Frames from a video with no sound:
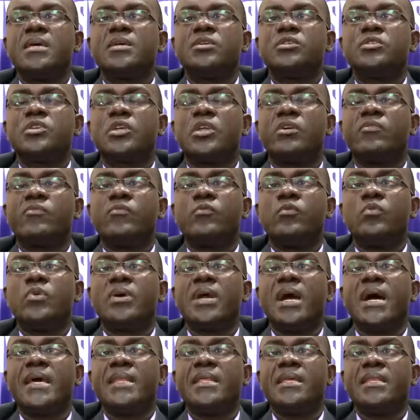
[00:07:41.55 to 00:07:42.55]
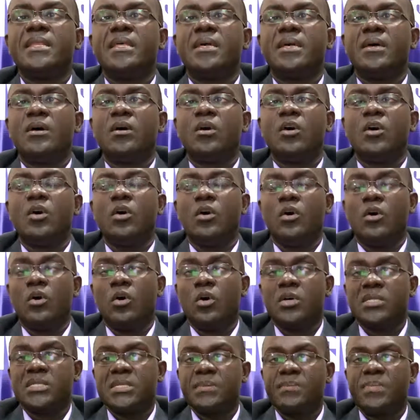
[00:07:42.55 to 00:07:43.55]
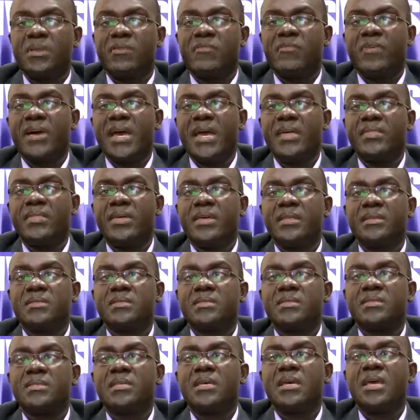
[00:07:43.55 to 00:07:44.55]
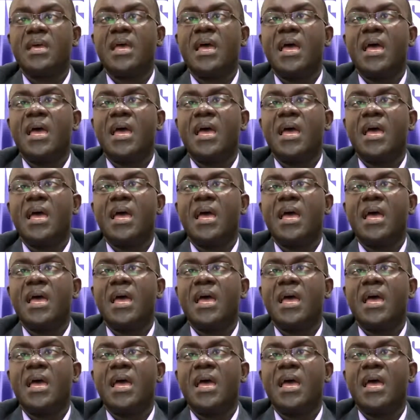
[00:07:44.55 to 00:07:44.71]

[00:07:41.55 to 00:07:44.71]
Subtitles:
sort of look at it or simplify this,